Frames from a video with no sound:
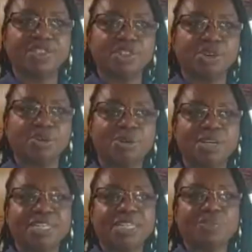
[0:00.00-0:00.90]
know
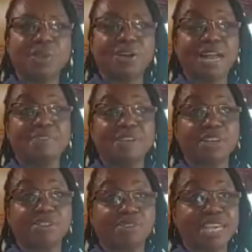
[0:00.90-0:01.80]
that we are having
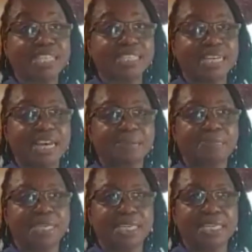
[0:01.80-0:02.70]
a great time
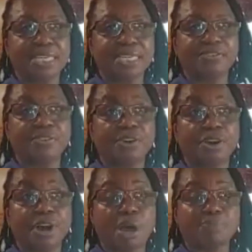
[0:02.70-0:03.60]
eating for
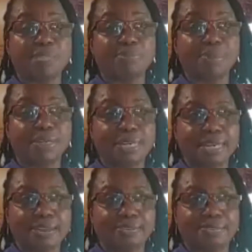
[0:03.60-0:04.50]
our optimal
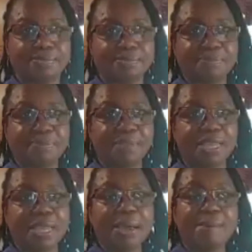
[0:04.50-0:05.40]
health.
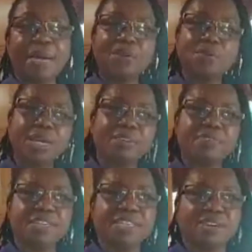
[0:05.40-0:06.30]
By way of
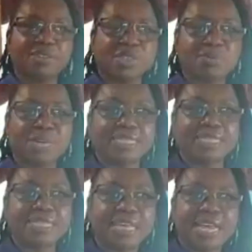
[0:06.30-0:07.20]
the
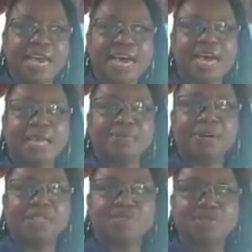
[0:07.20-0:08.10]
announcements, I
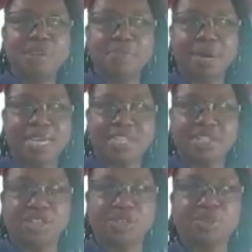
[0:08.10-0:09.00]
must remind
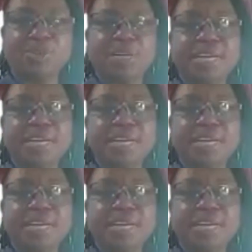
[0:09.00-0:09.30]
you